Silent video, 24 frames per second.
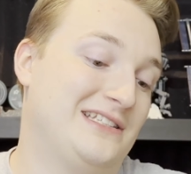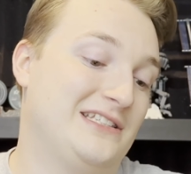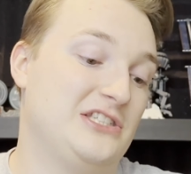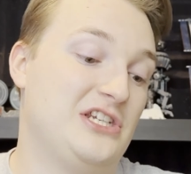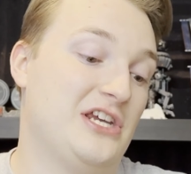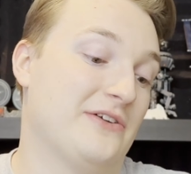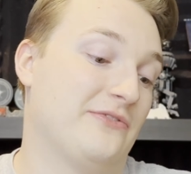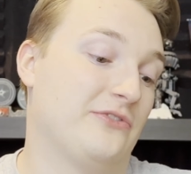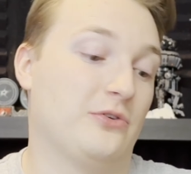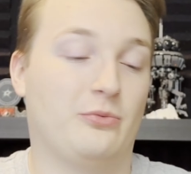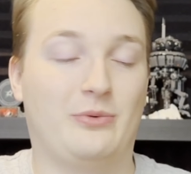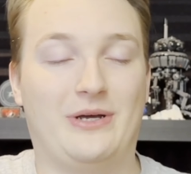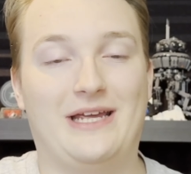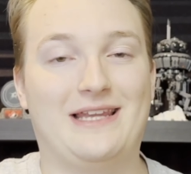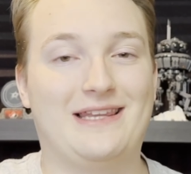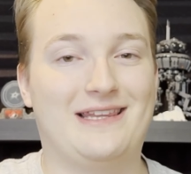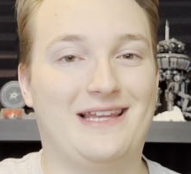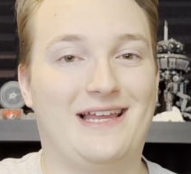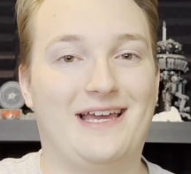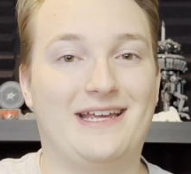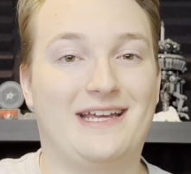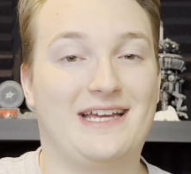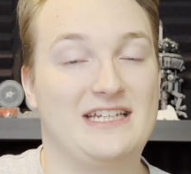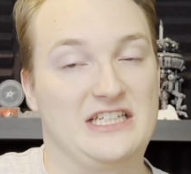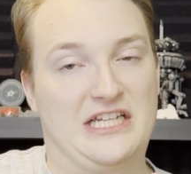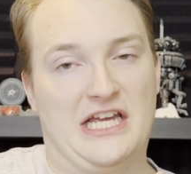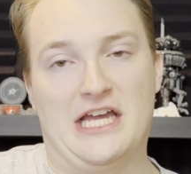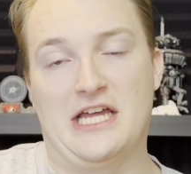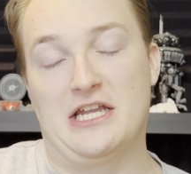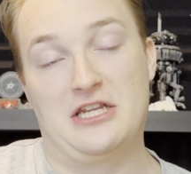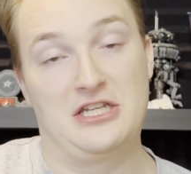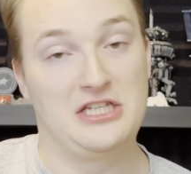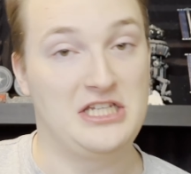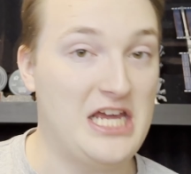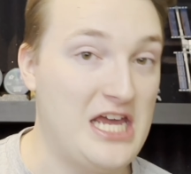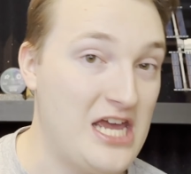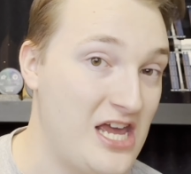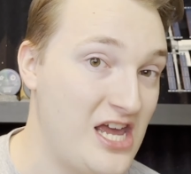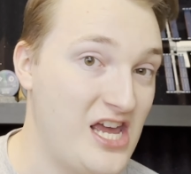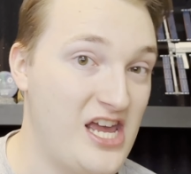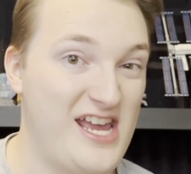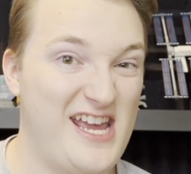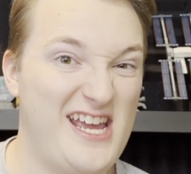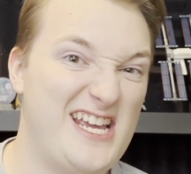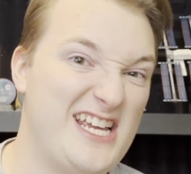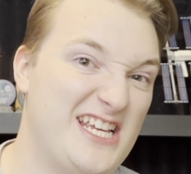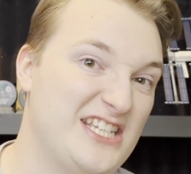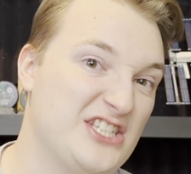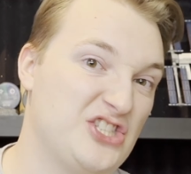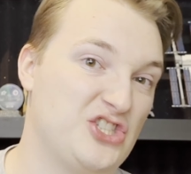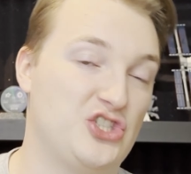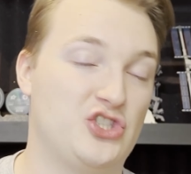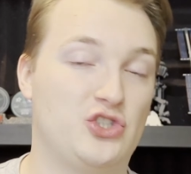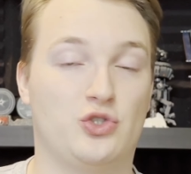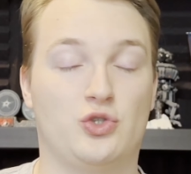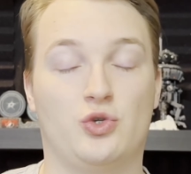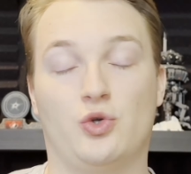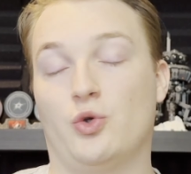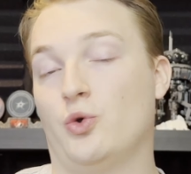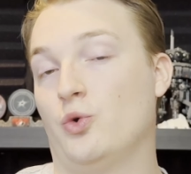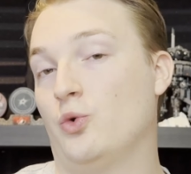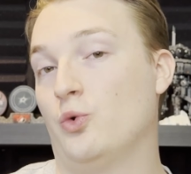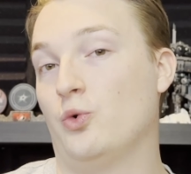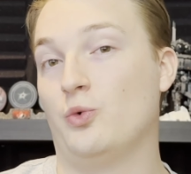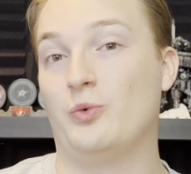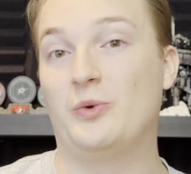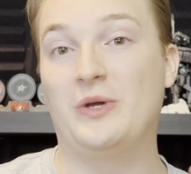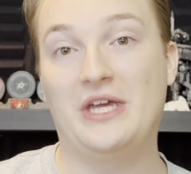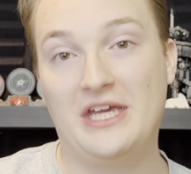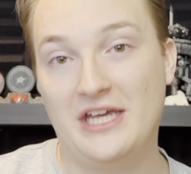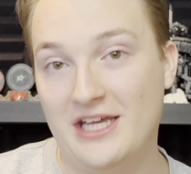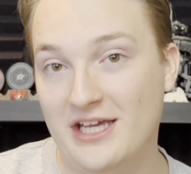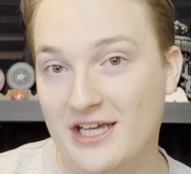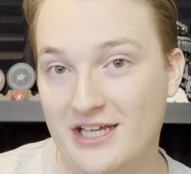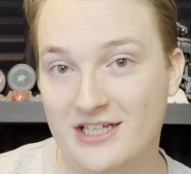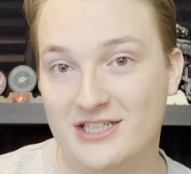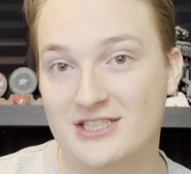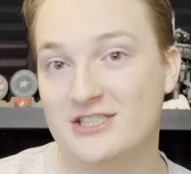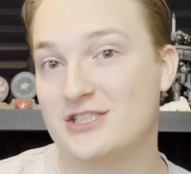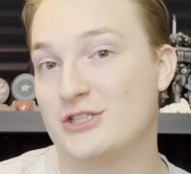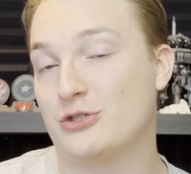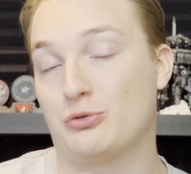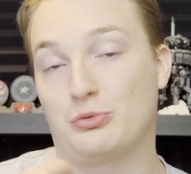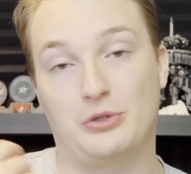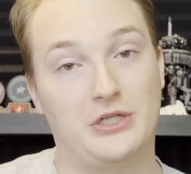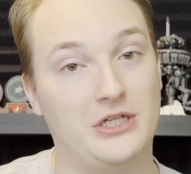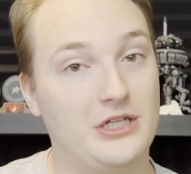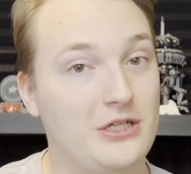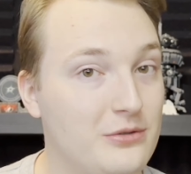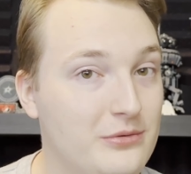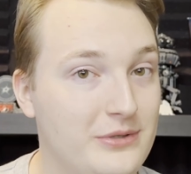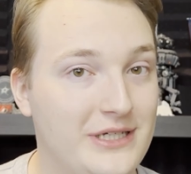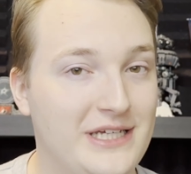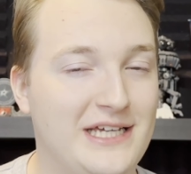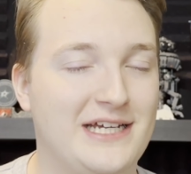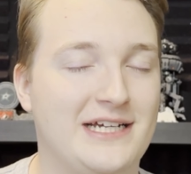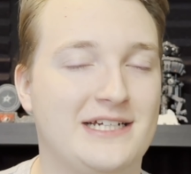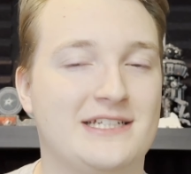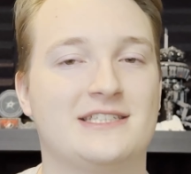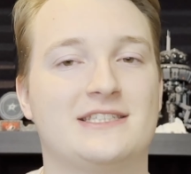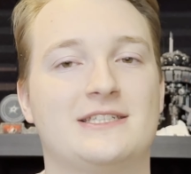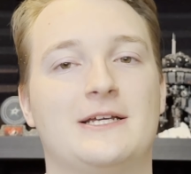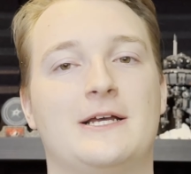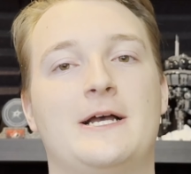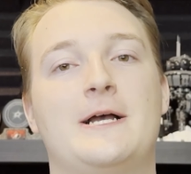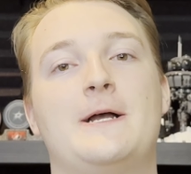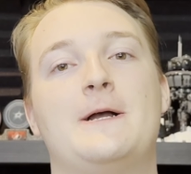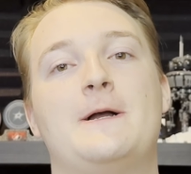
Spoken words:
you have to wait like 10 days, 2 weeks, 3 weeks.